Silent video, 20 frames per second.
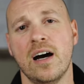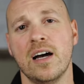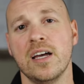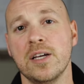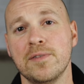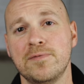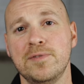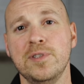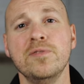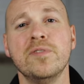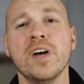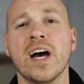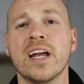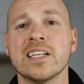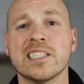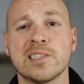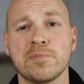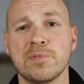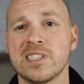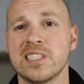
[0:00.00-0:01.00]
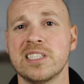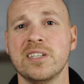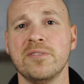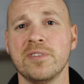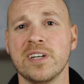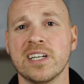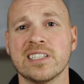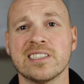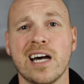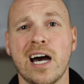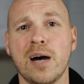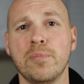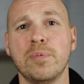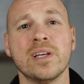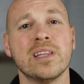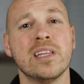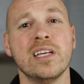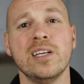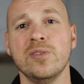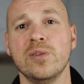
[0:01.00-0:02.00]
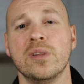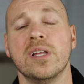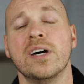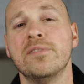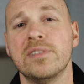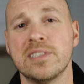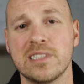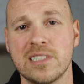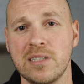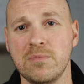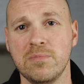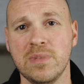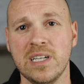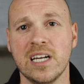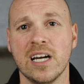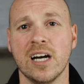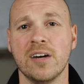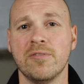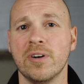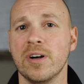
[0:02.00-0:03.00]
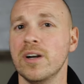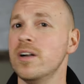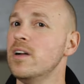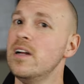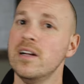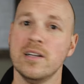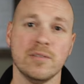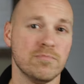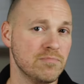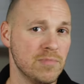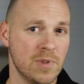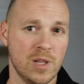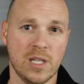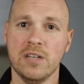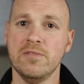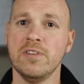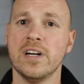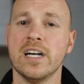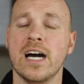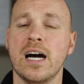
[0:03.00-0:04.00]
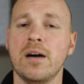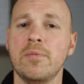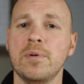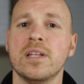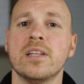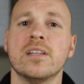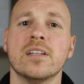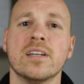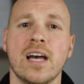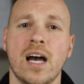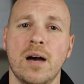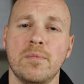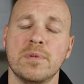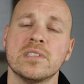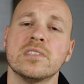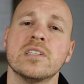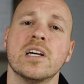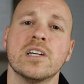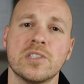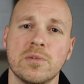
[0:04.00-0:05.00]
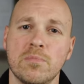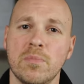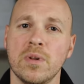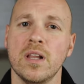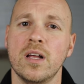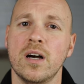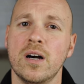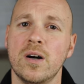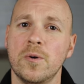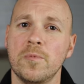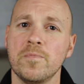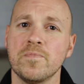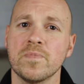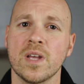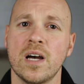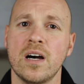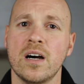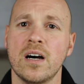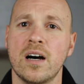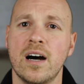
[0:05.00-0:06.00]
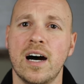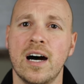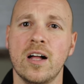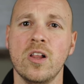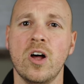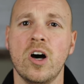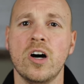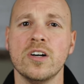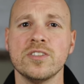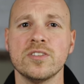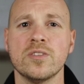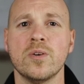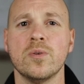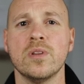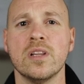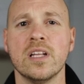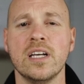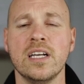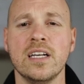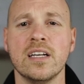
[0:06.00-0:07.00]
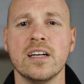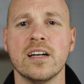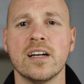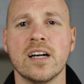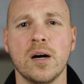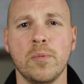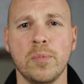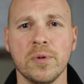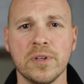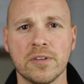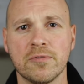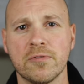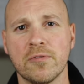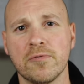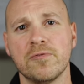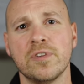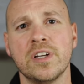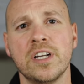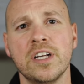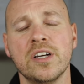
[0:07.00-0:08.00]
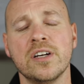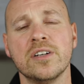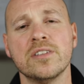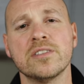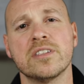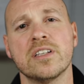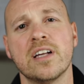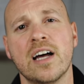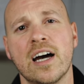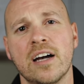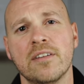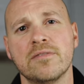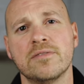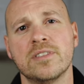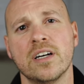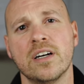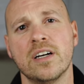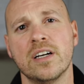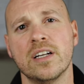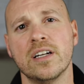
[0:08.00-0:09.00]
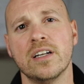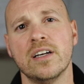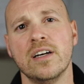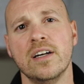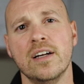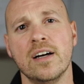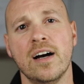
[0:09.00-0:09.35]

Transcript: If you've got a specific topic that you'd love to see me cover, leave a comment in the comment section below. I'll also link a couple different videos that I've done,